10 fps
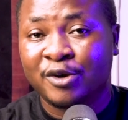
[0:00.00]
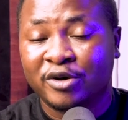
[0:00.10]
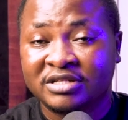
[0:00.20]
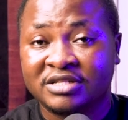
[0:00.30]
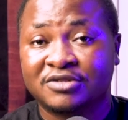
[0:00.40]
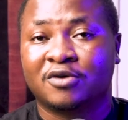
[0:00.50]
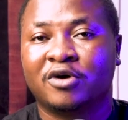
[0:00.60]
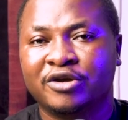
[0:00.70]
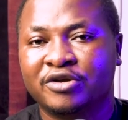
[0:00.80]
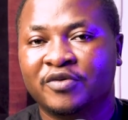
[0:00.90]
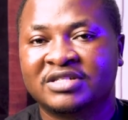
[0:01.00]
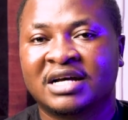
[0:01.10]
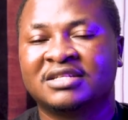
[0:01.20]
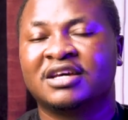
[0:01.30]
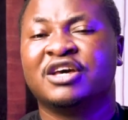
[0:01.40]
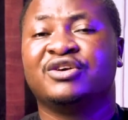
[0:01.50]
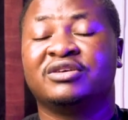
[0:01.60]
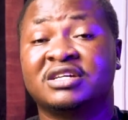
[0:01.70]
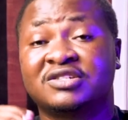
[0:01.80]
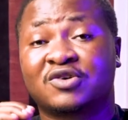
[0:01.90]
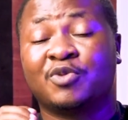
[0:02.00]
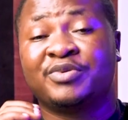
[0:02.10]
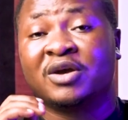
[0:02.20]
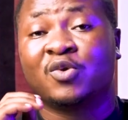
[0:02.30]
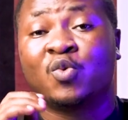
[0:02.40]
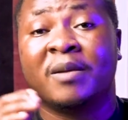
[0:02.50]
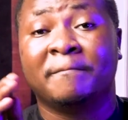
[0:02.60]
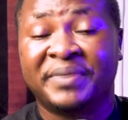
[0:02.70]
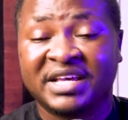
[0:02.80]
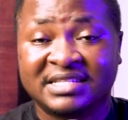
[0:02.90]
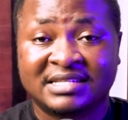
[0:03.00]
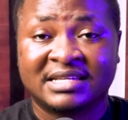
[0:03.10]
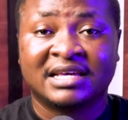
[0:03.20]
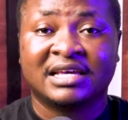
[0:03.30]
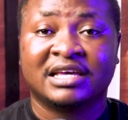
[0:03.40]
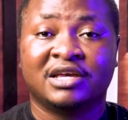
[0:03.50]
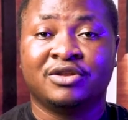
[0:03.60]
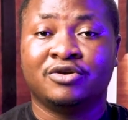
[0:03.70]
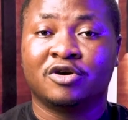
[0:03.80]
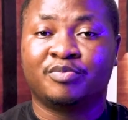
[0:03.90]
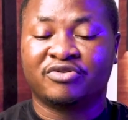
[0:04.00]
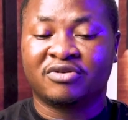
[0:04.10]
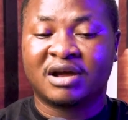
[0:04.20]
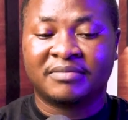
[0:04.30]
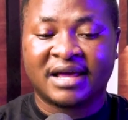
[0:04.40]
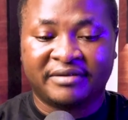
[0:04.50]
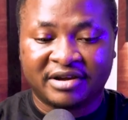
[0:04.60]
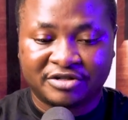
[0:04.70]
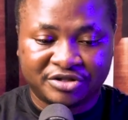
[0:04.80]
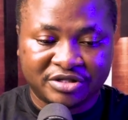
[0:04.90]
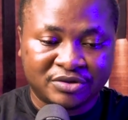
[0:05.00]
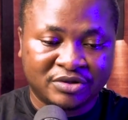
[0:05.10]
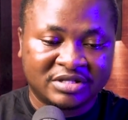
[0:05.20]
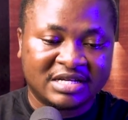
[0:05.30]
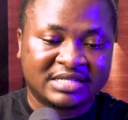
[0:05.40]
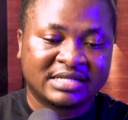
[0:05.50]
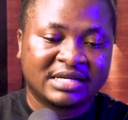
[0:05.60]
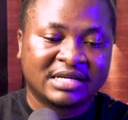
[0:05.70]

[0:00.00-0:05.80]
you don't install. What you do is that you just copy and go and paste in your program directory. So you just